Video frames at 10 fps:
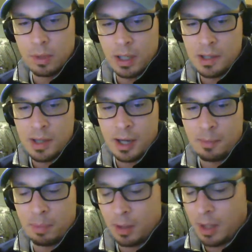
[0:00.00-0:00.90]

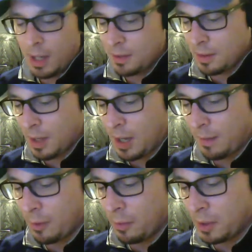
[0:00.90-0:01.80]
exotic plants that they
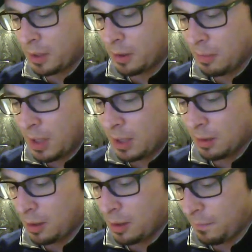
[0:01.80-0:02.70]
have growing in there to make it
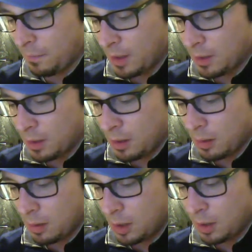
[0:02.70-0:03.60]
look all fancy.
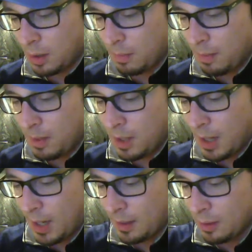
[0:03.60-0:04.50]
And maybe he
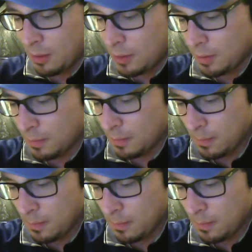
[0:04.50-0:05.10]
had those.